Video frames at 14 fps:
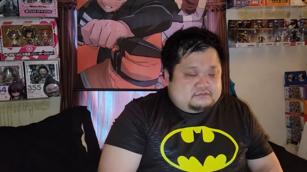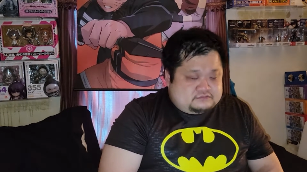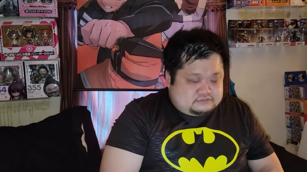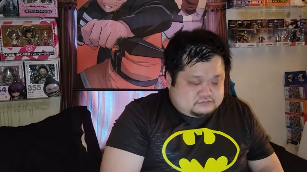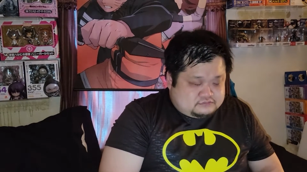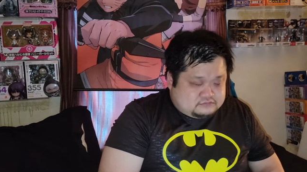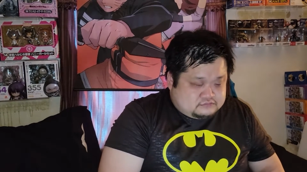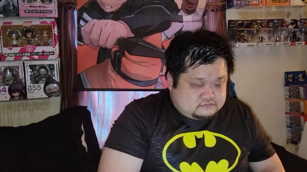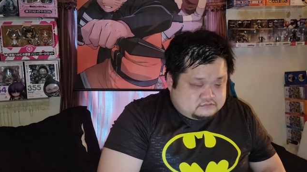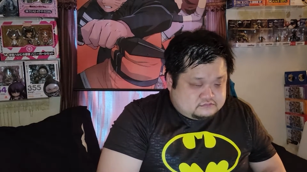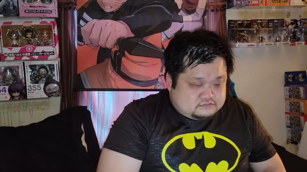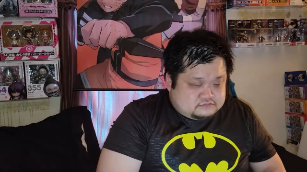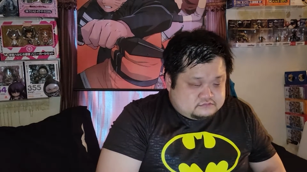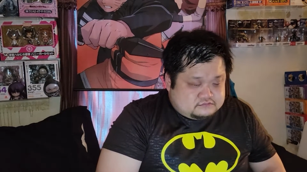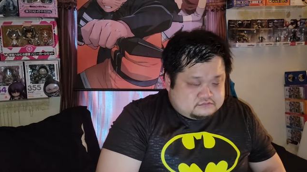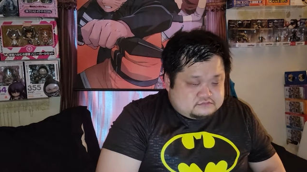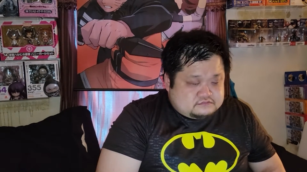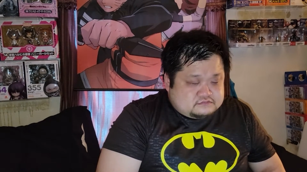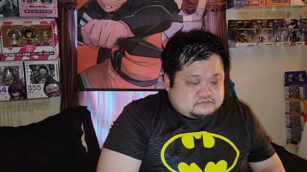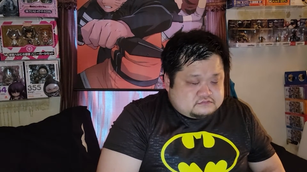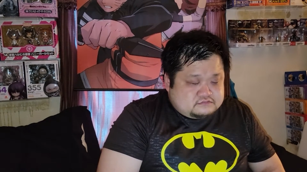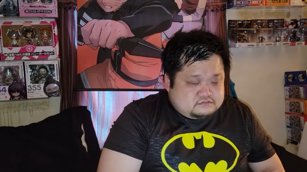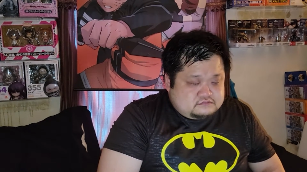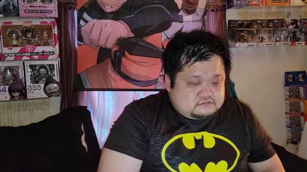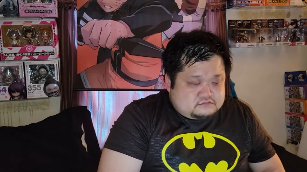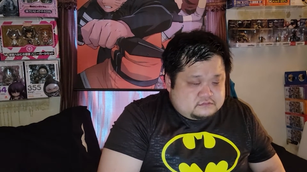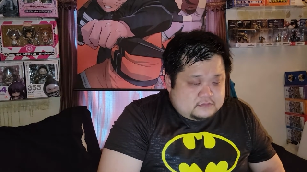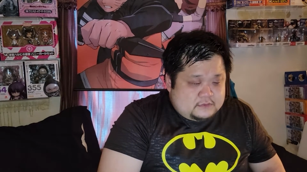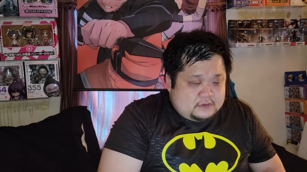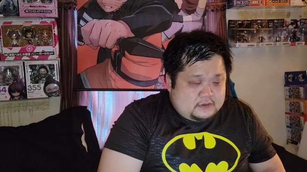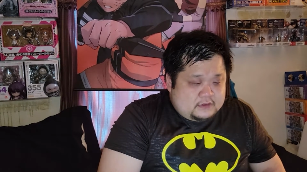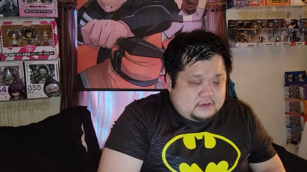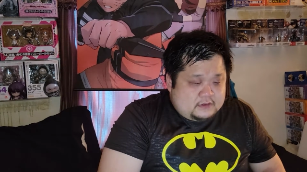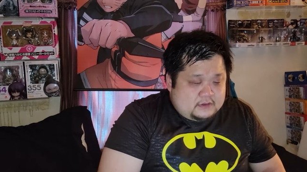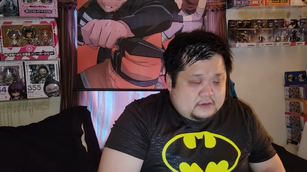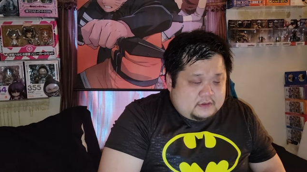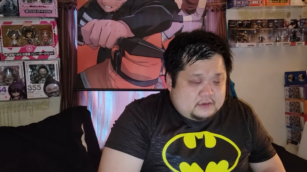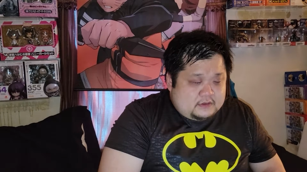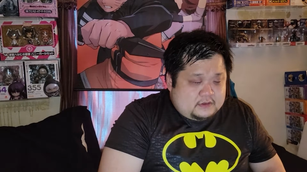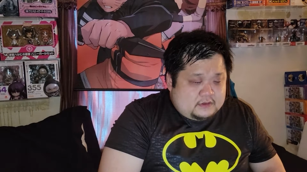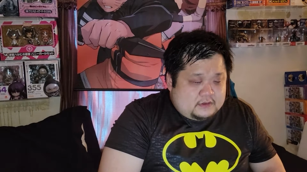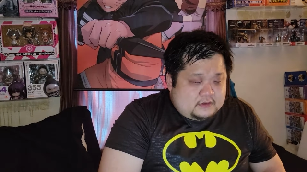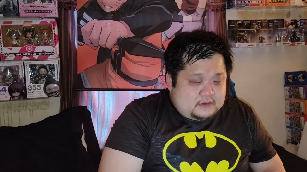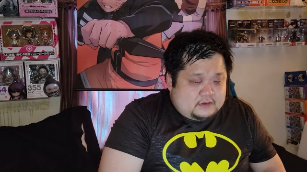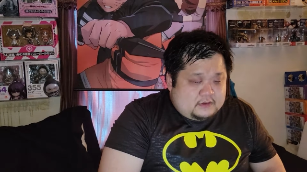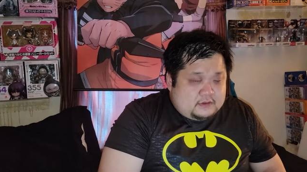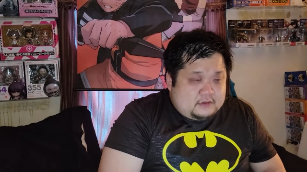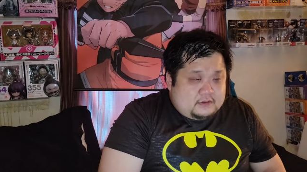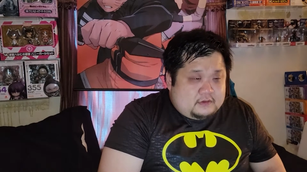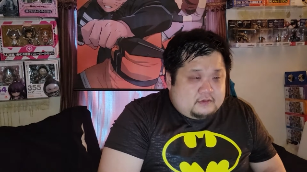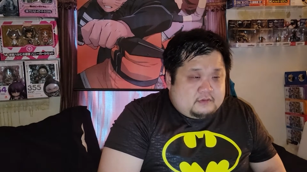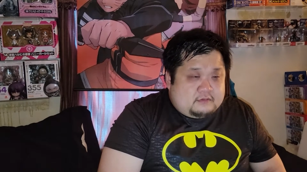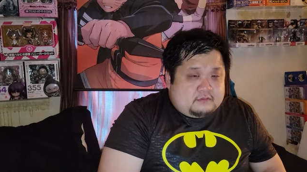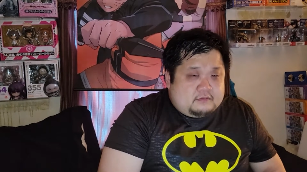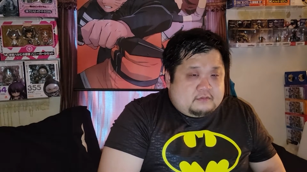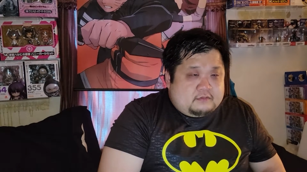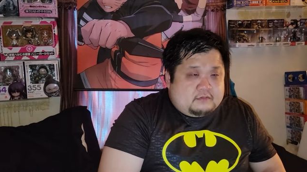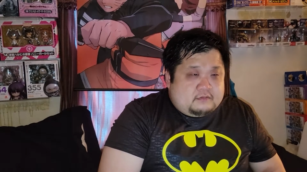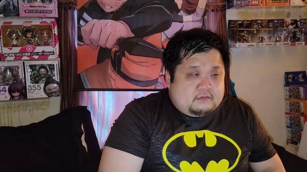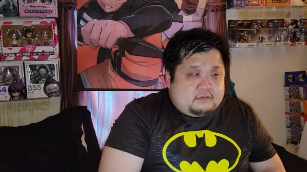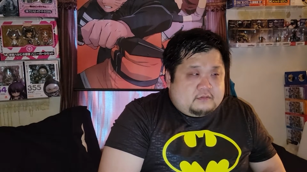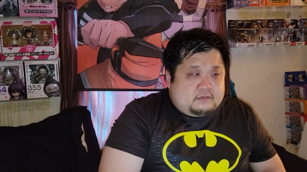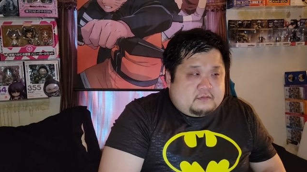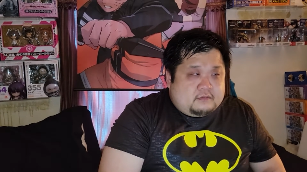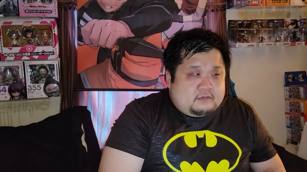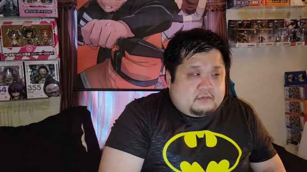(no one is talking)